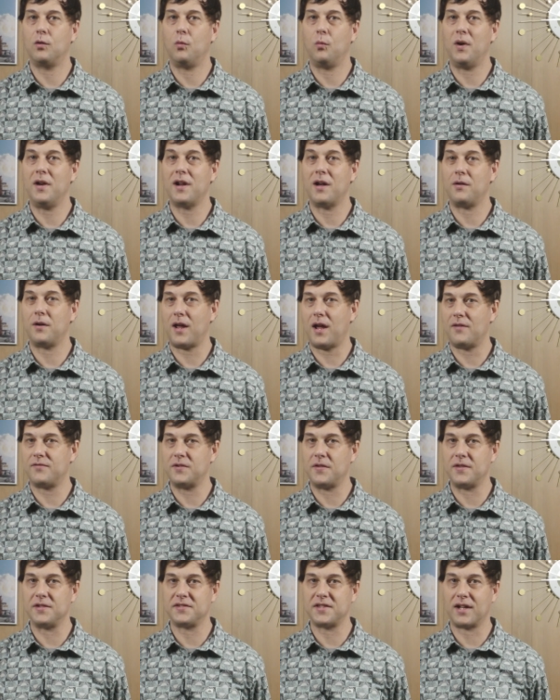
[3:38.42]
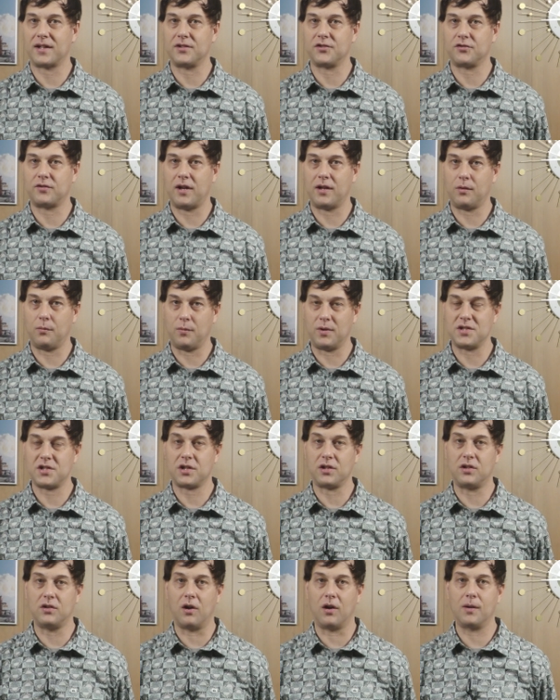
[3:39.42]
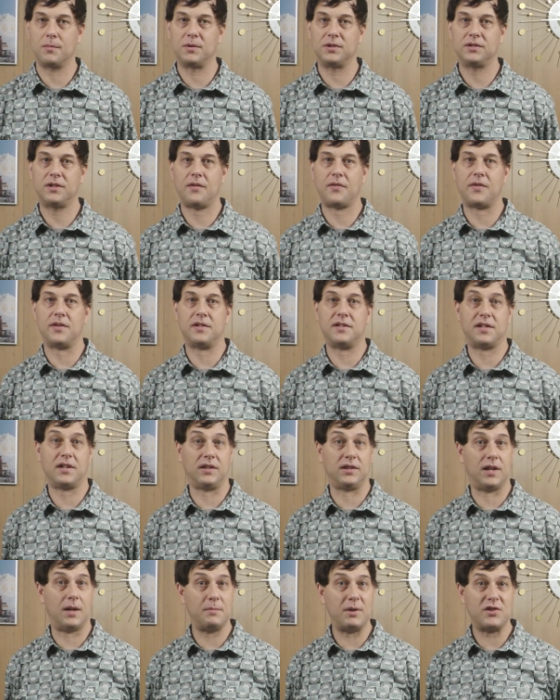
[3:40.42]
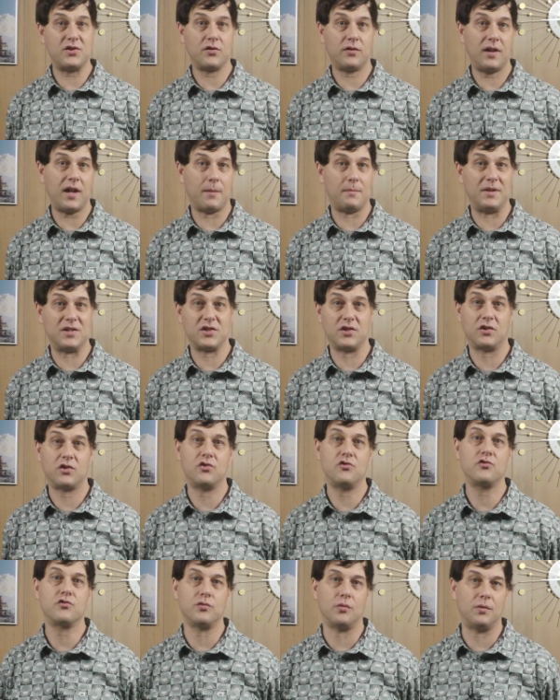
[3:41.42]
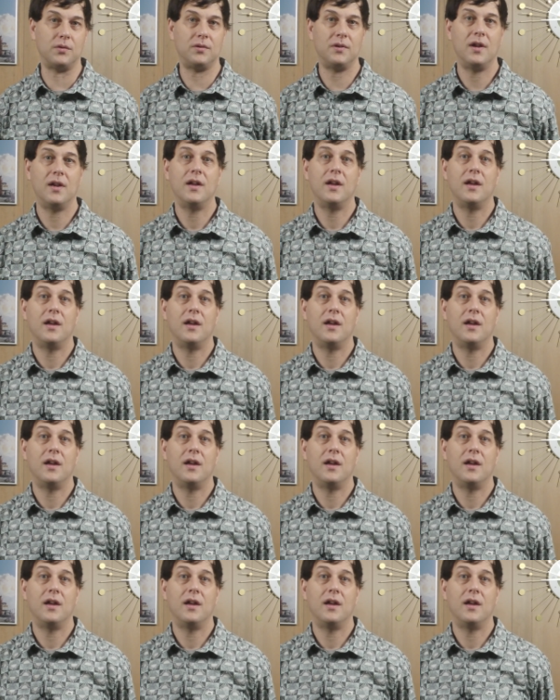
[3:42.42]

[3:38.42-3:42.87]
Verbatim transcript: went out after the second strike, which garbled the telemetry at mission control.